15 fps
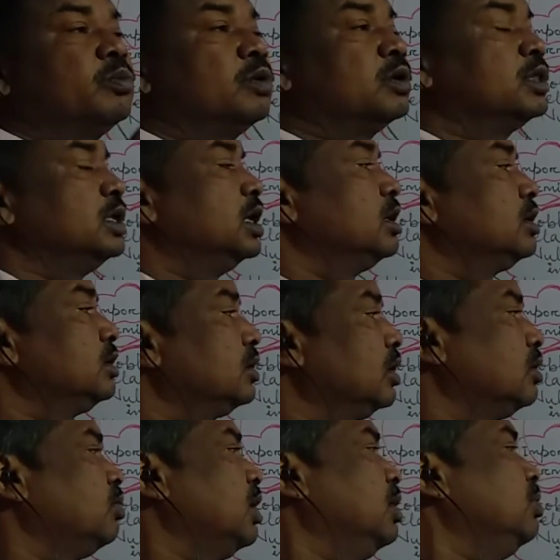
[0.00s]
for their
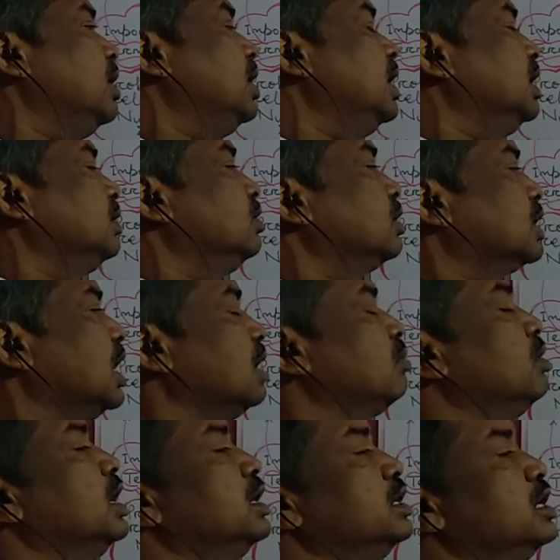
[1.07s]
survival, like the
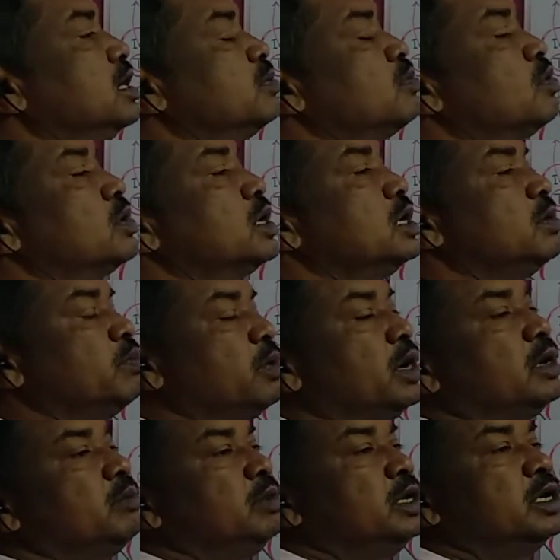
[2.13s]
carbohydrate, protein,
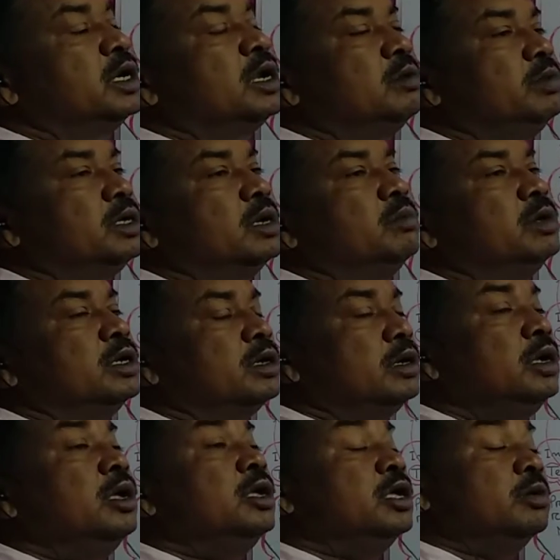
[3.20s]
fat, mineral, vitamin,
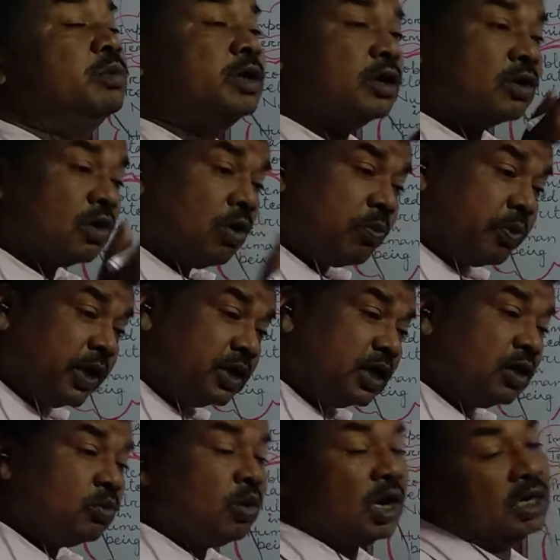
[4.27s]
even raw phase
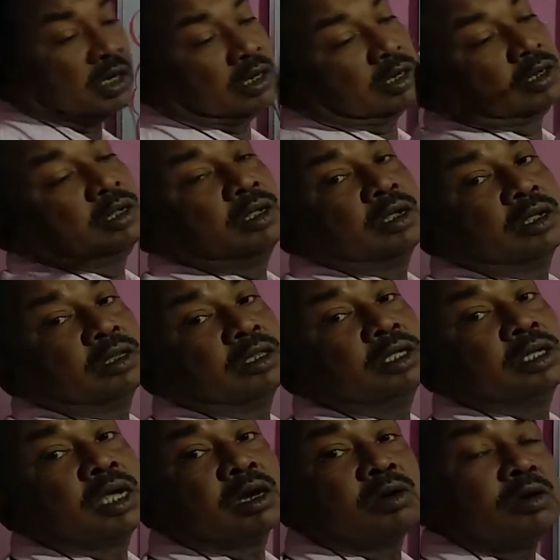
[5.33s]
and water.
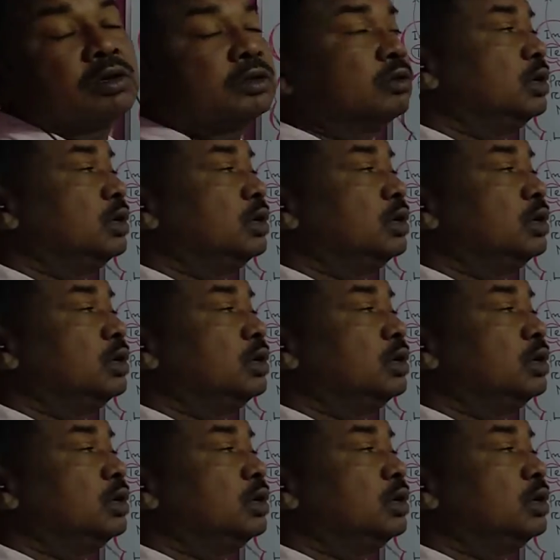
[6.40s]
These are also